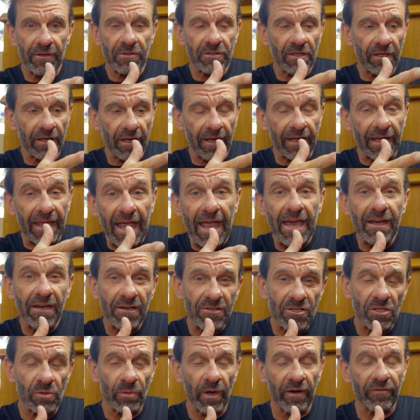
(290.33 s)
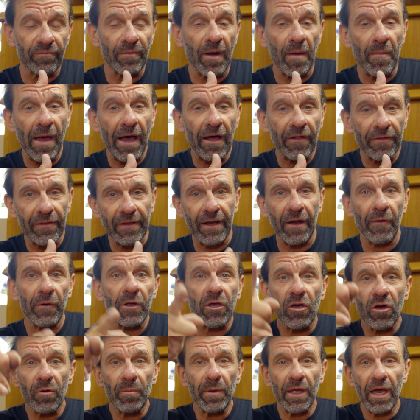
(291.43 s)
It's only like 8 inches away from my mouth, and it
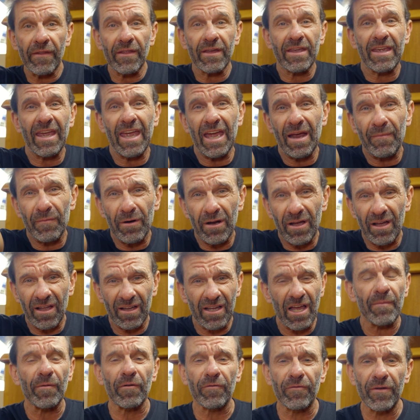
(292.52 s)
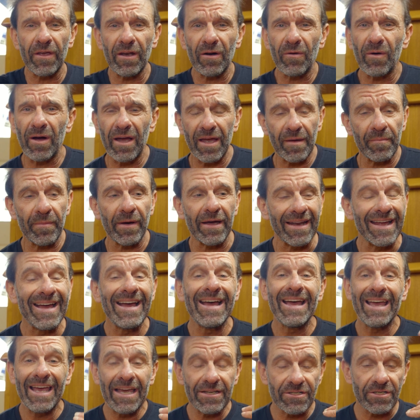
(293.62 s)
could be on the camera a couple feet away, but
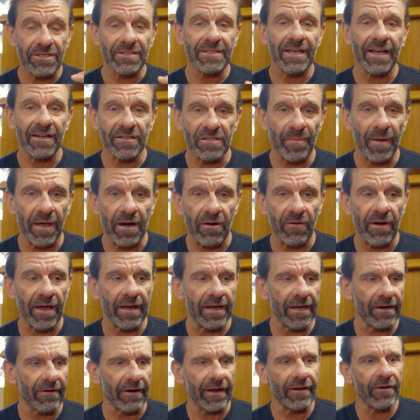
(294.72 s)
it just sounds better right here.